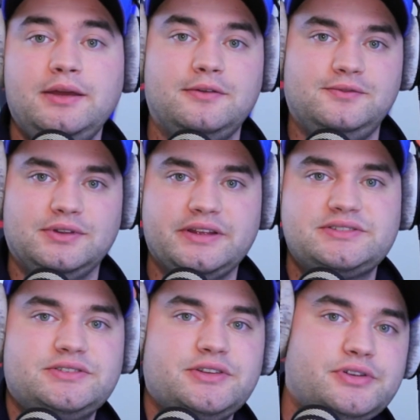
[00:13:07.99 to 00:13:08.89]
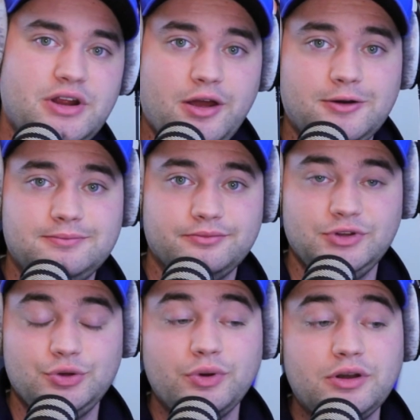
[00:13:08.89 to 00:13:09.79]
if you listen to the show,
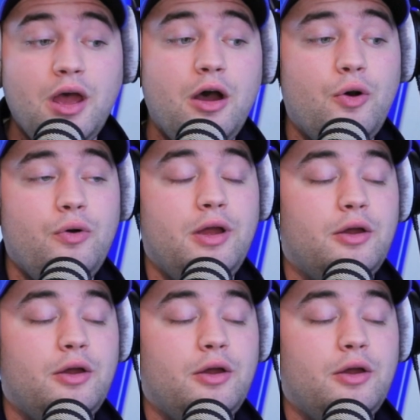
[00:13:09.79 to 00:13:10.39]
you would know